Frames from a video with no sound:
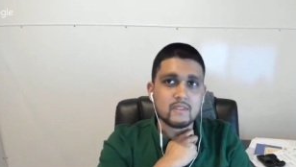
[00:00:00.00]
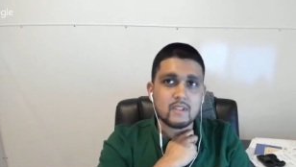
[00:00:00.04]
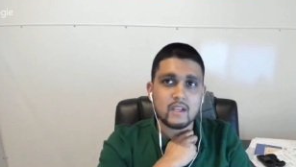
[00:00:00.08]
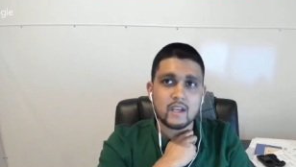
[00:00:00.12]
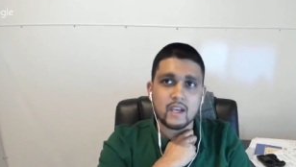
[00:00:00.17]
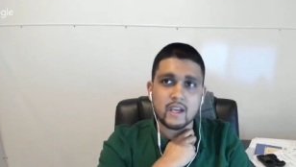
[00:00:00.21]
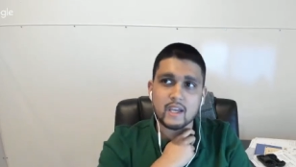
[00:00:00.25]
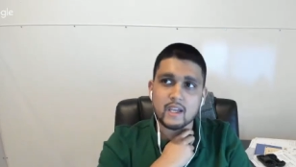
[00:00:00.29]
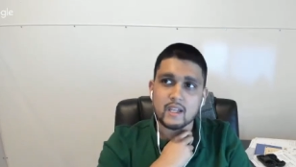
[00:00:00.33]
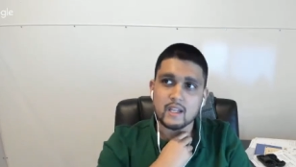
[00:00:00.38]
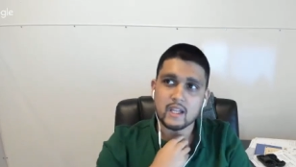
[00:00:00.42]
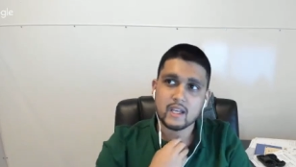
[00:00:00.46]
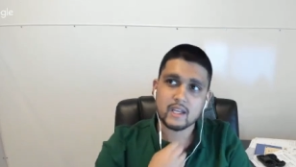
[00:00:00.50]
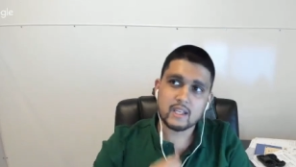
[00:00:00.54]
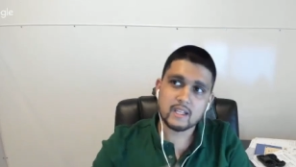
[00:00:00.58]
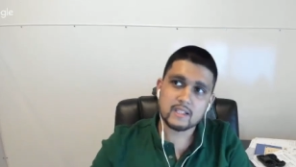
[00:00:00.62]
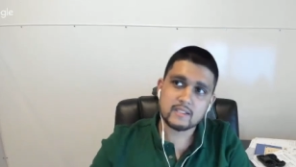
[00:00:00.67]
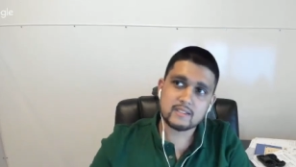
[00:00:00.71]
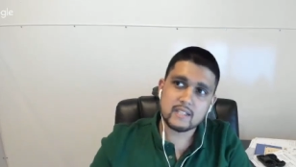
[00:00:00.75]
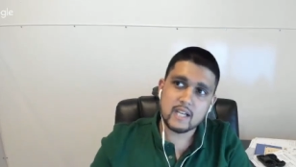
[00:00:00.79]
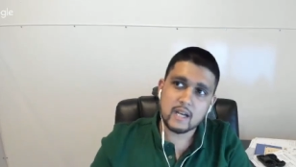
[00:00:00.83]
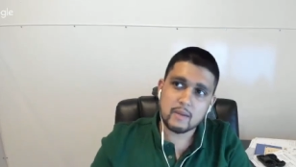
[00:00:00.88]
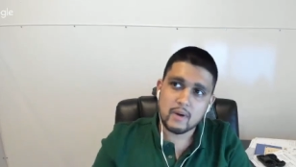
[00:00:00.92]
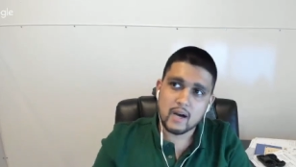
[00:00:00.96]
hey, like
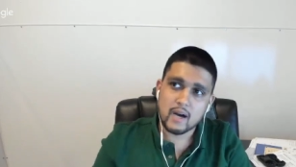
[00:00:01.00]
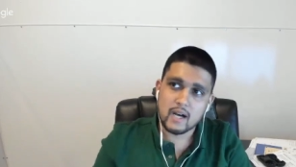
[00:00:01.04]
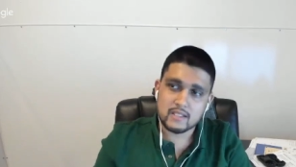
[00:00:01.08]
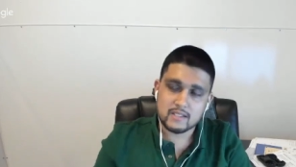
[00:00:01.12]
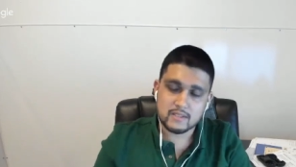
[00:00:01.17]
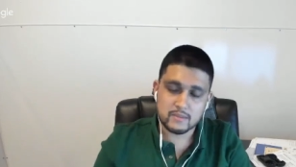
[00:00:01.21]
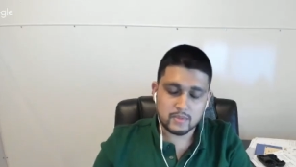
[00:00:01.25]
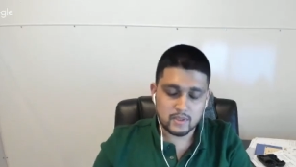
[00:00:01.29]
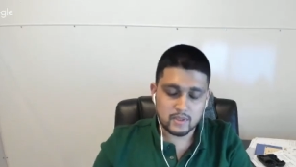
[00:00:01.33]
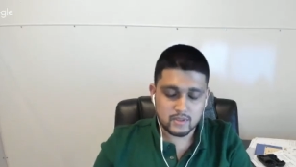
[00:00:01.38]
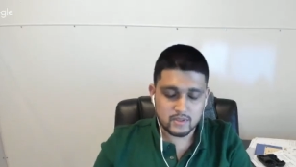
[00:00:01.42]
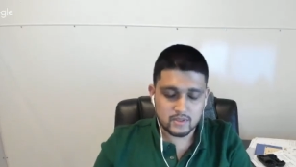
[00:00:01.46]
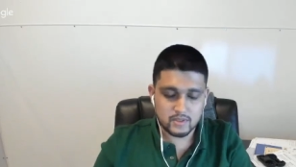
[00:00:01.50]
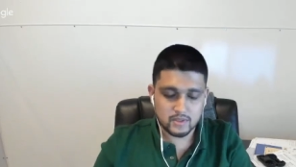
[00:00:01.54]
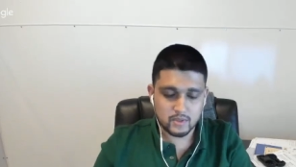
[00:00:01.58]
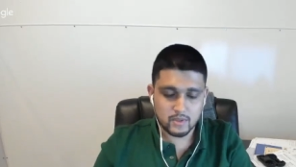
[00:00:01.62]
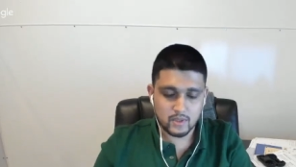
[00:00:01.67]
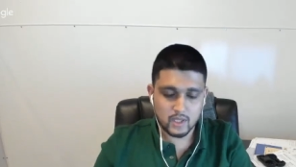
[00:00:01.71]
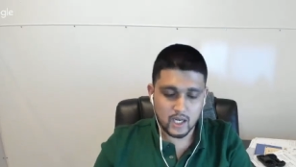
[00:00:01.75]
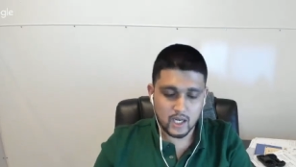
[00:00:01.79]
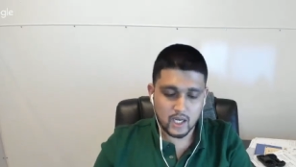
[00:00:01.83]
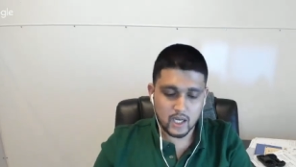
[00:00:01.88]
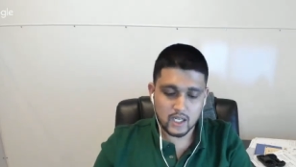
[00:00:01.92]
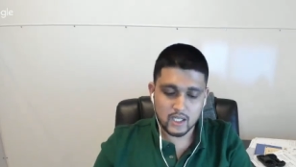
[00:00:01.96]
it's not possible to,
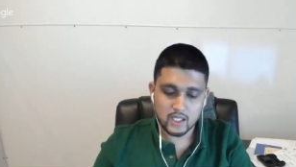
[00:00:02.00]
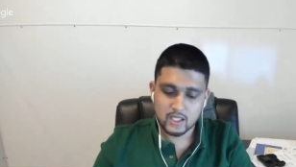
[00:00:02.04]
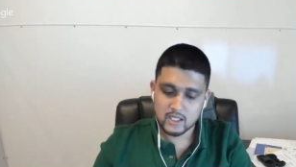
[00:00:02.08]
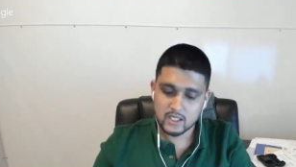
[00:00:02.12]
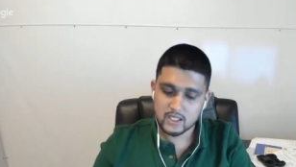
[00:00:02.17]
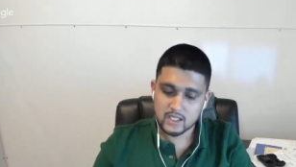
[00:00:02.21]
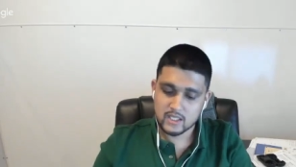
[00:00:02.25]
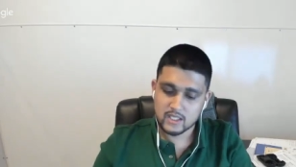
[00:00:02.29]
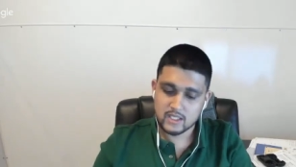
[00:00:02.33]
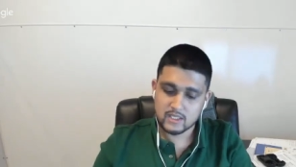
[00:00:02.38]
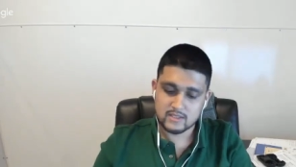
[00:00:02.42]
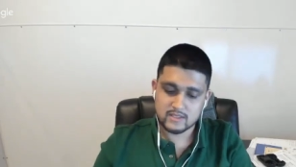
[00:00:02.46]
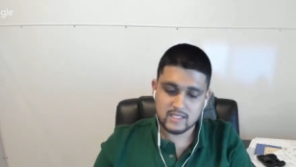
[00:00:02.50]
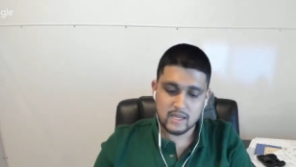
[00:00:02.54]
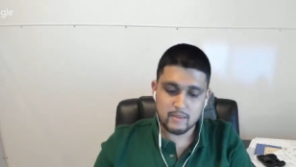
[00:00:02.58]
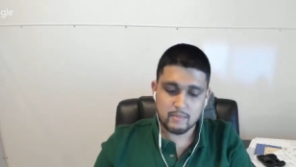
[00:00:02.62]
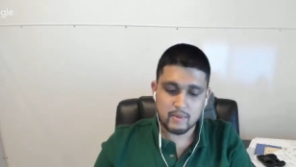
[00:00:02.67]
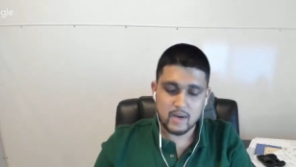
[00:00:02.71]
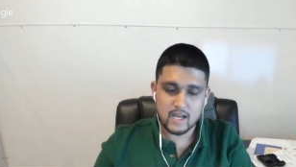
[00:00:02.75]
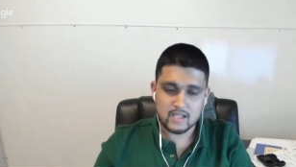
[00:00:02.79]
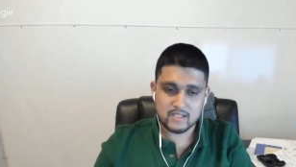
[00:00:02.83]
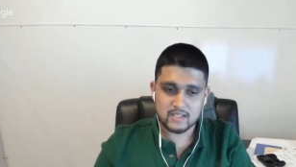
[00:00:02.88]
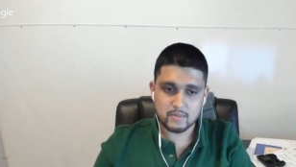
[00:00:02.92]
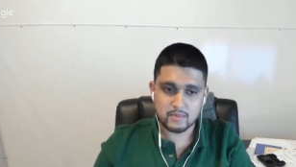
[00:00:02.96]
uh, it's not
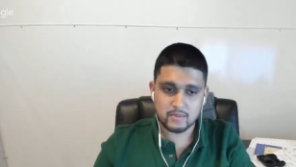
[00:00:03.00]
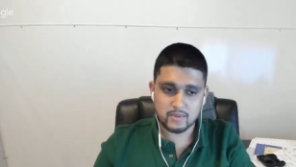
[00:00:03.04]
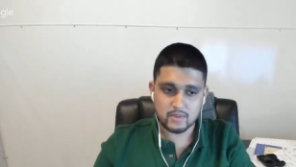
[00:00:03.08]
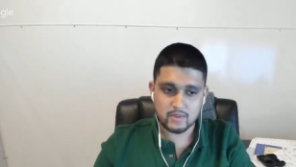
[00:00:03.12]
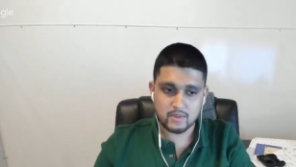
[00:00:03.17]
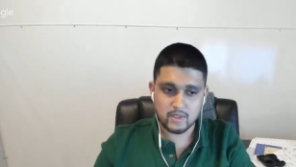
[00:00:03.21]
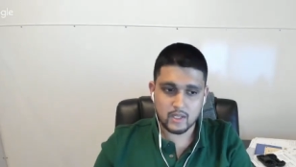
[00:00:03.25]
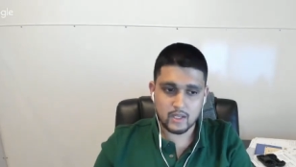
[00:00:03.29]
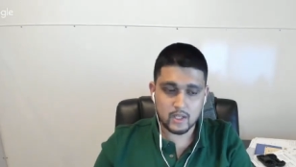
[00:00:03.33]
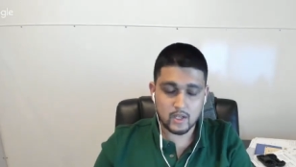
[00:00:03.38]
possible.